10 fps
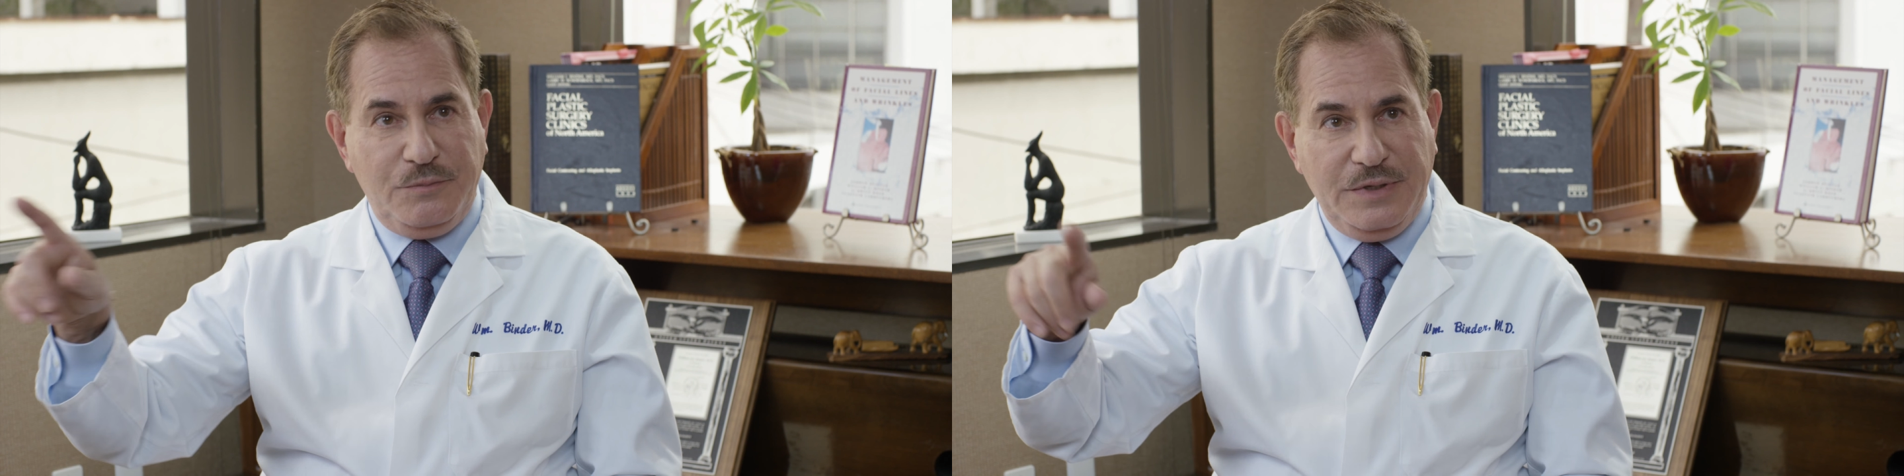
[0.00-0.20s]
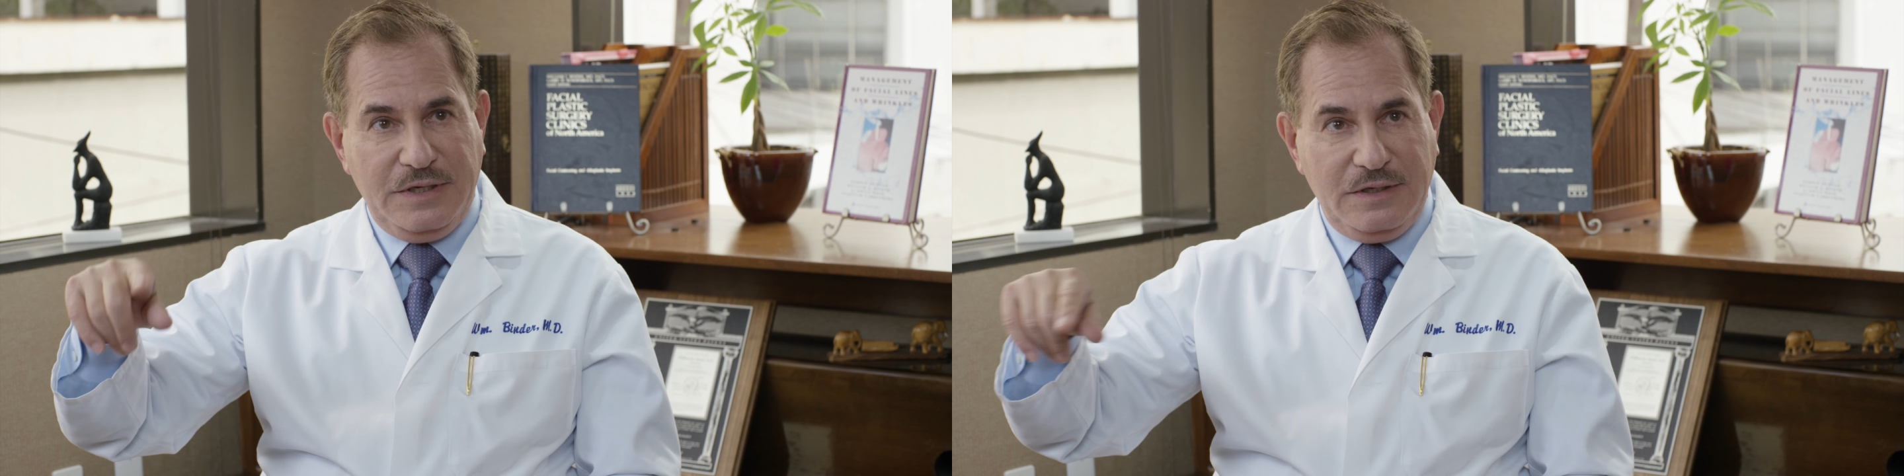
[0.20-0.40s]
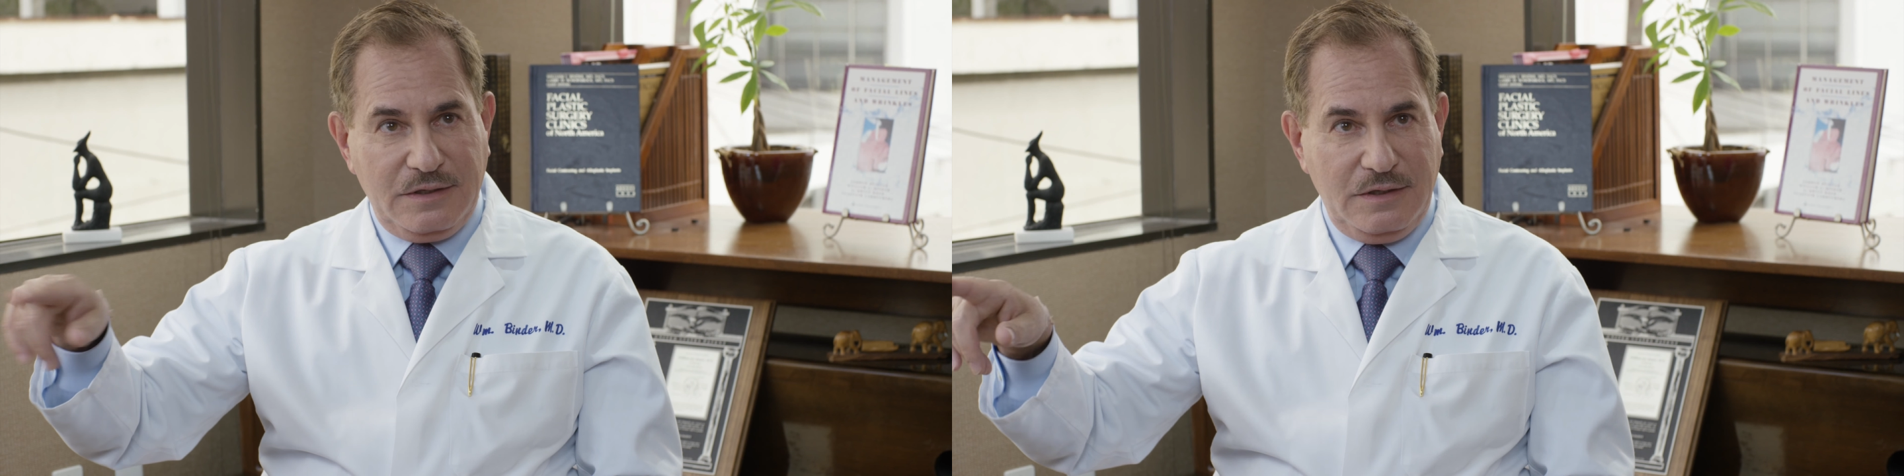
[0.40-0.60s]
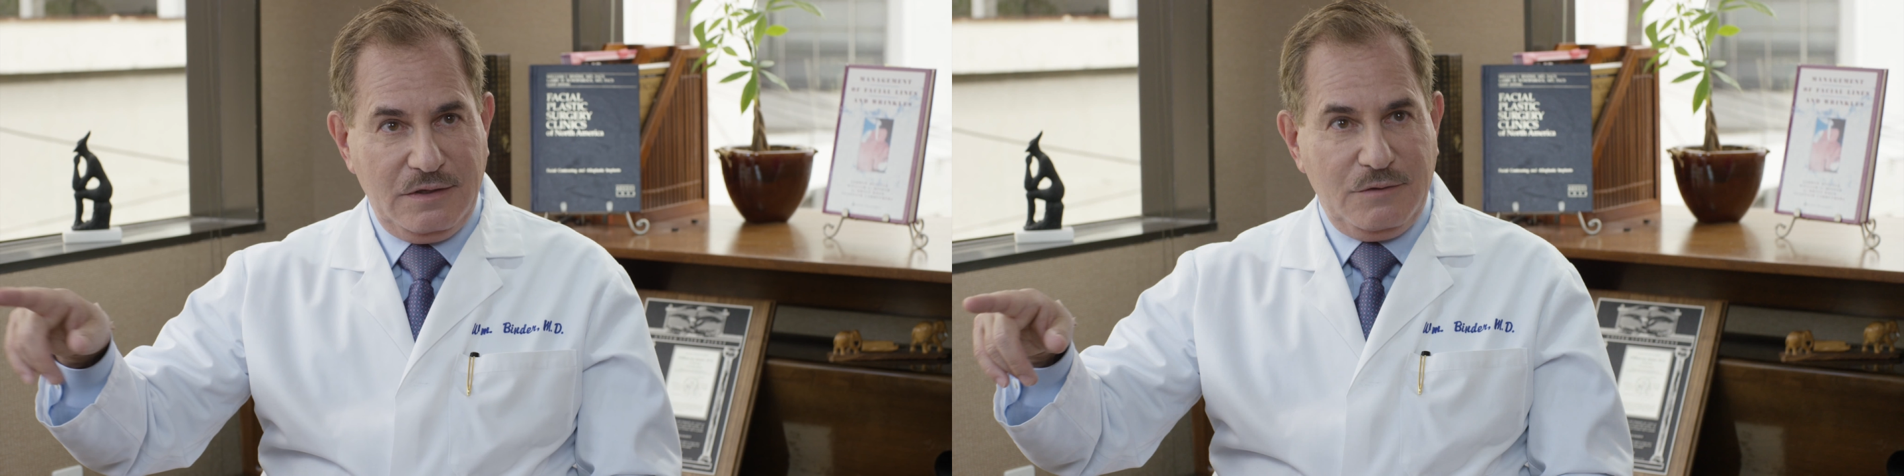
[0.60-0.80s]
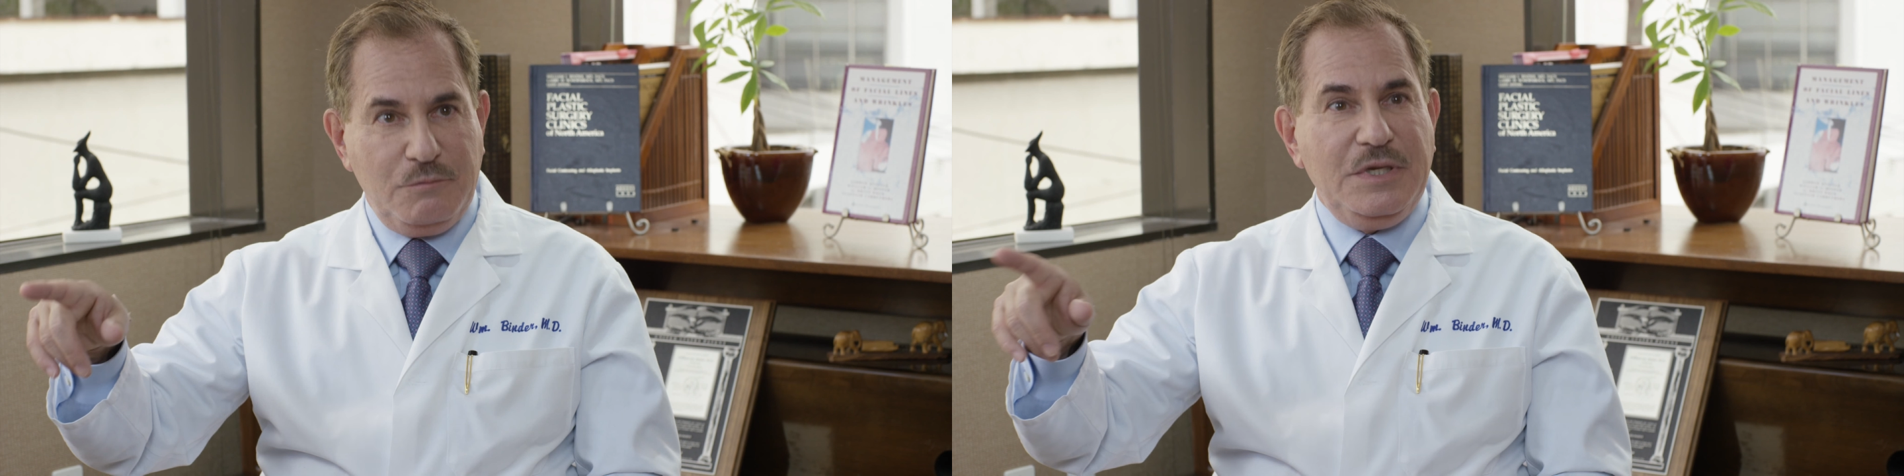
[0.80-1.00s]
being
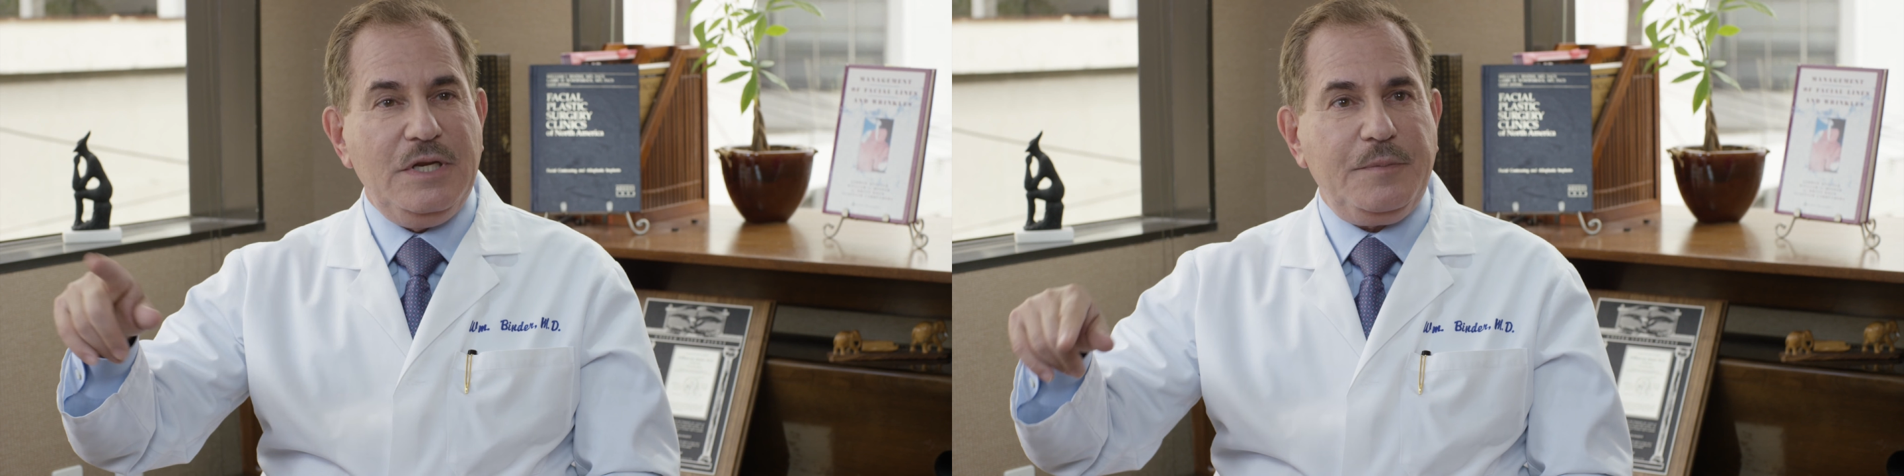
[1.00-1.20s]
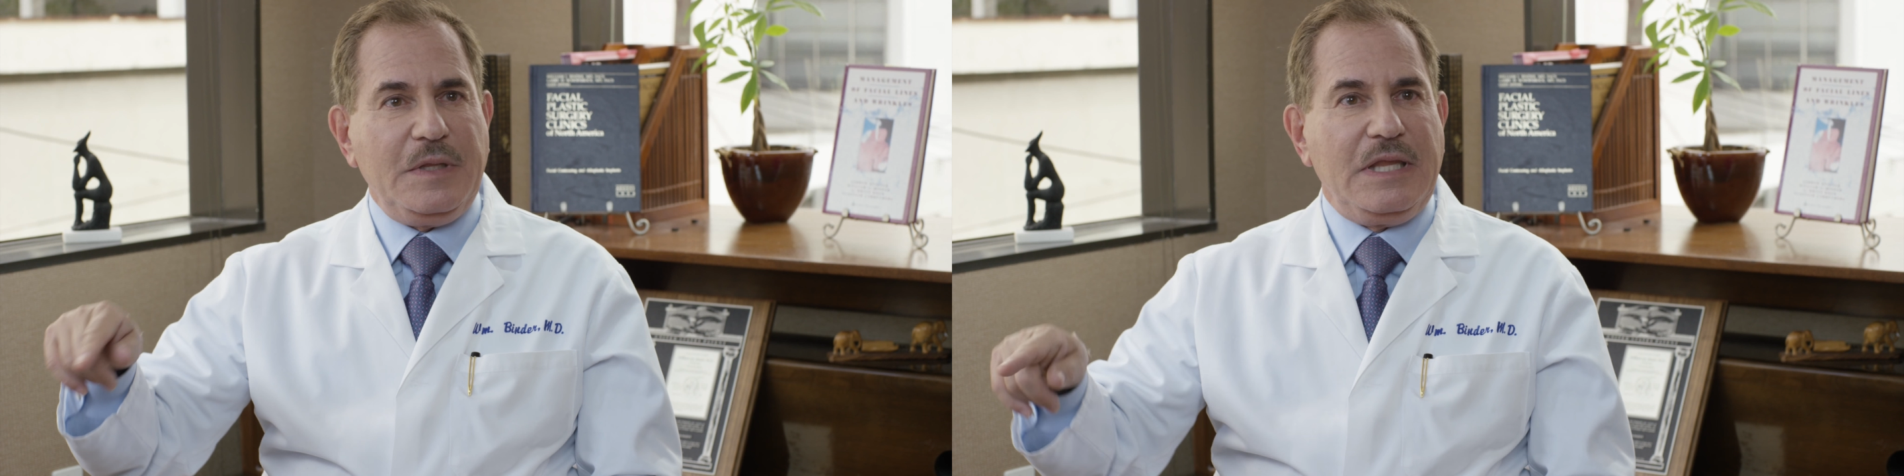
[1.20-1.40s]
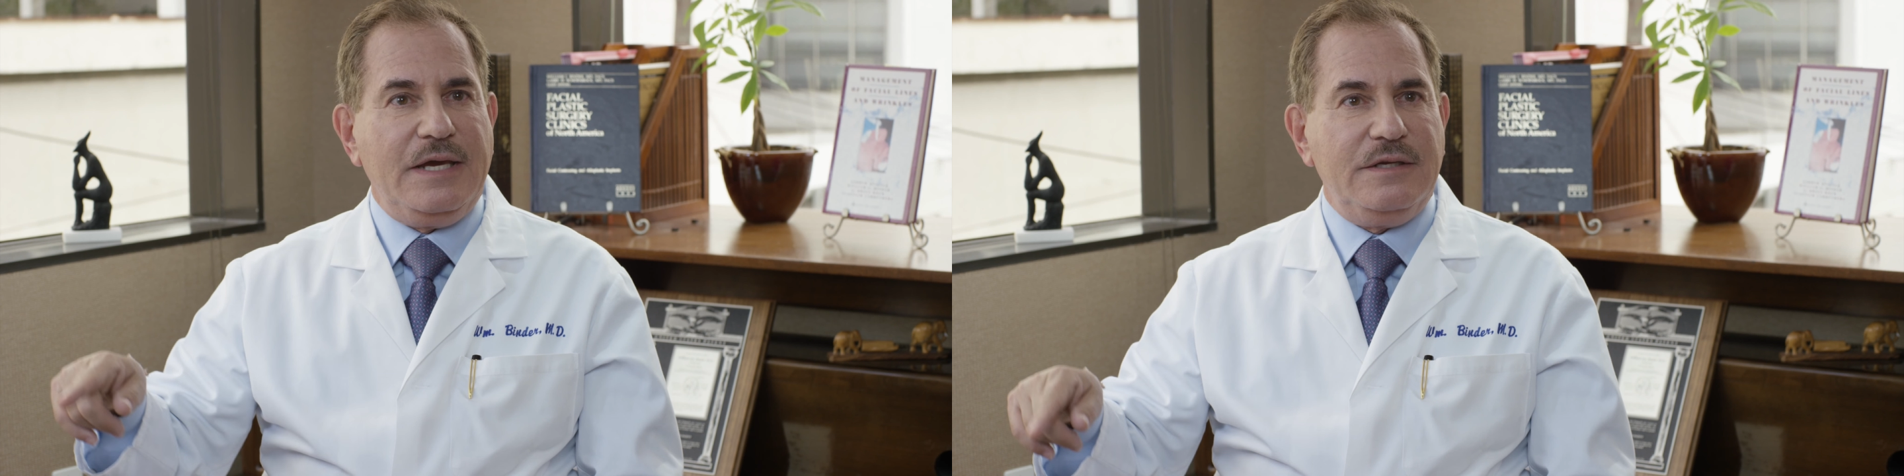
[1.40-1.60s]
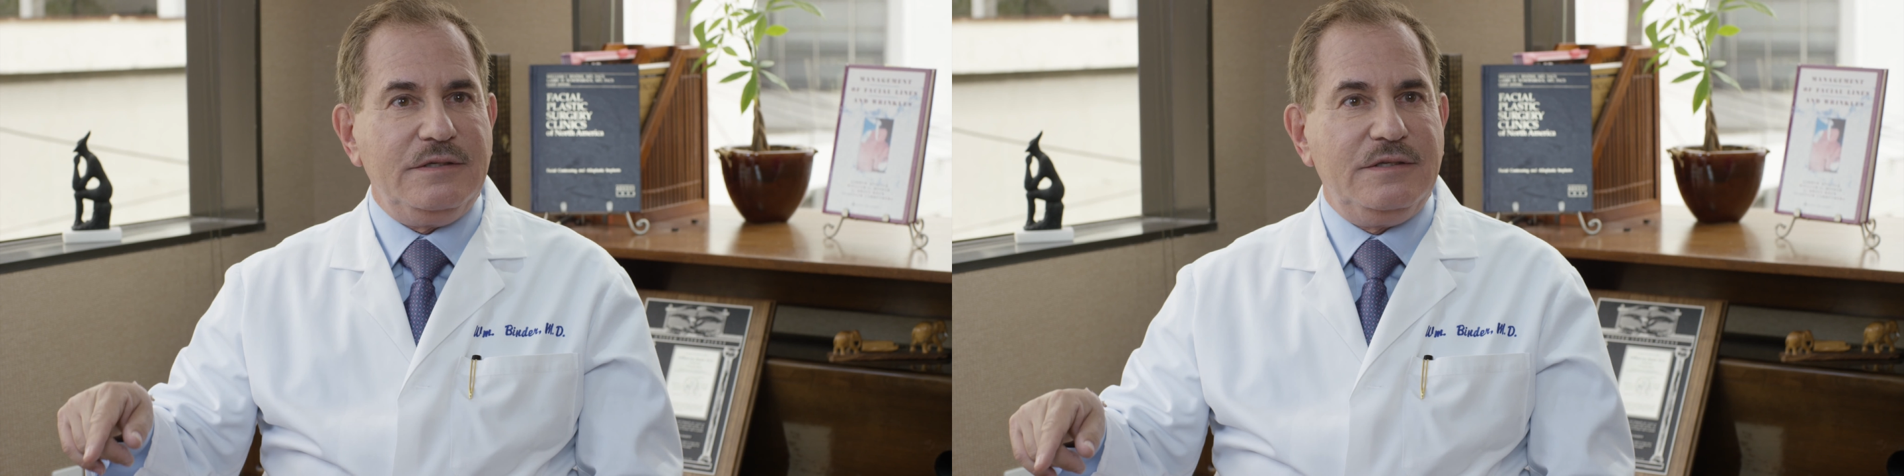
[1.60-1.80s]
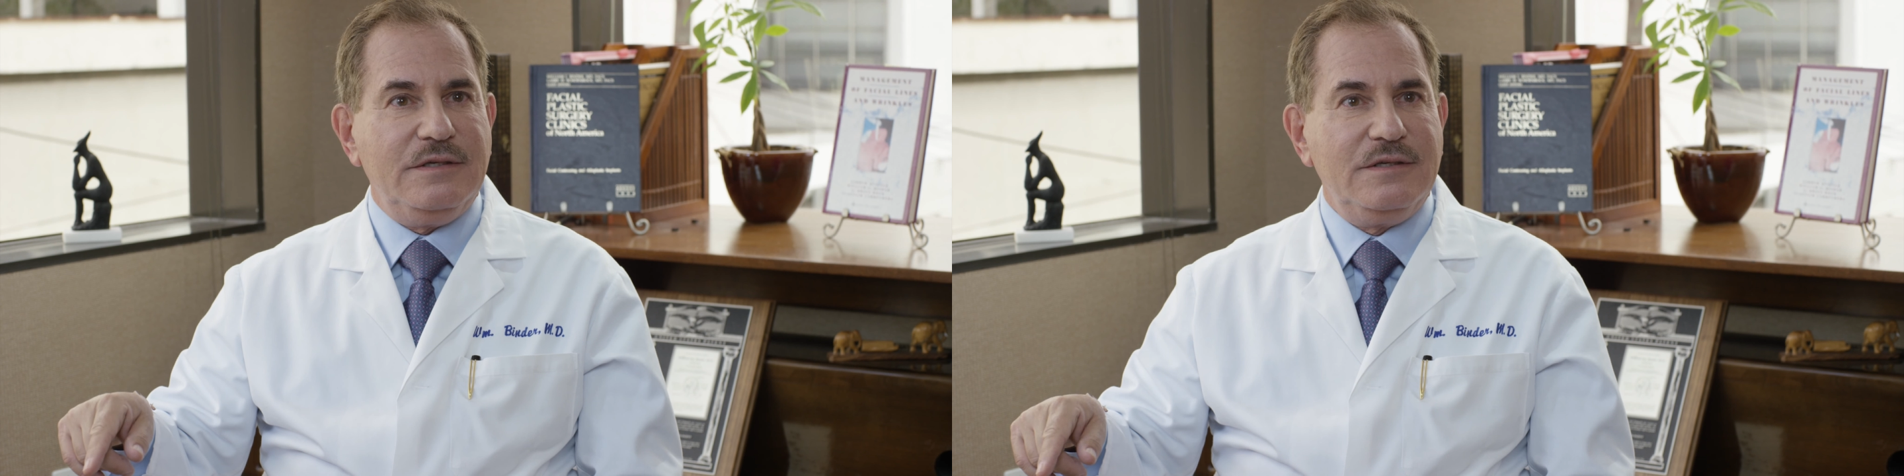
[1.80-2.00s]
manipulated